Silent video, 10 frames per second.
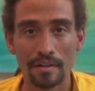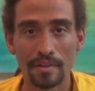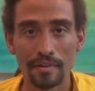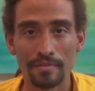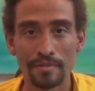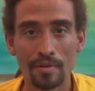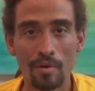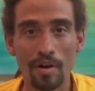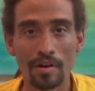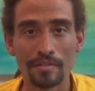that it's so
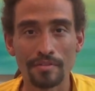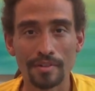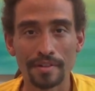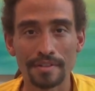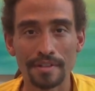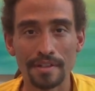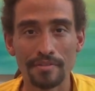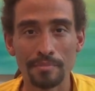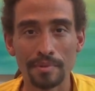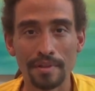hard for us to
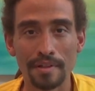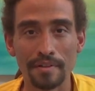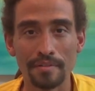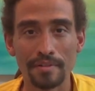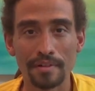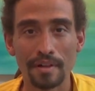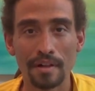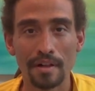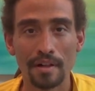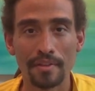even believe
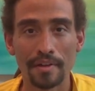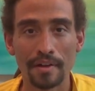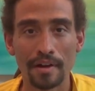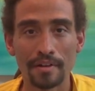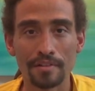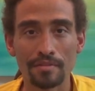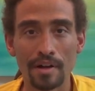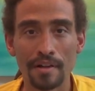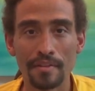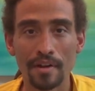that God is
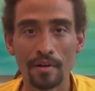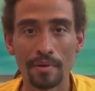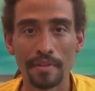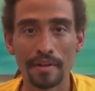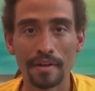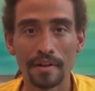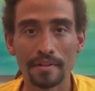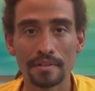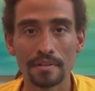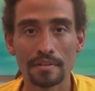right there within
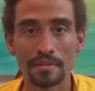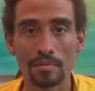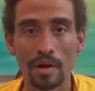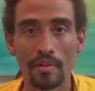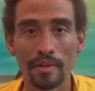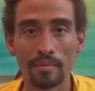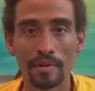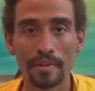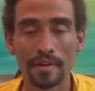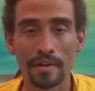us, dwelling
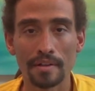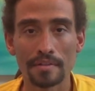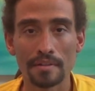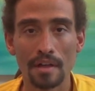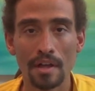within us.